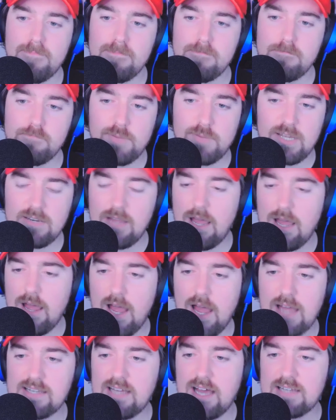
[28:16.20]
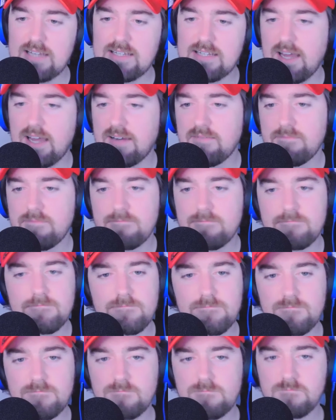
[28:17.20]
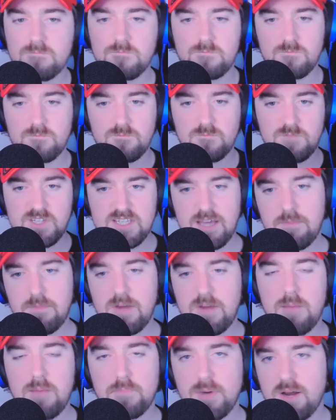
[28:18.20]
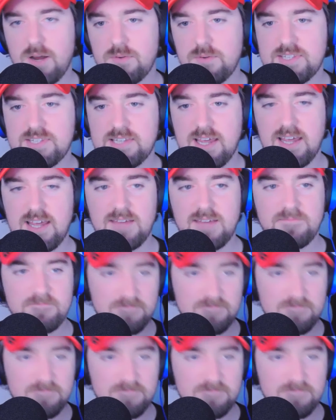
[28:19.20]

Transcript: again, summing up what I was saying,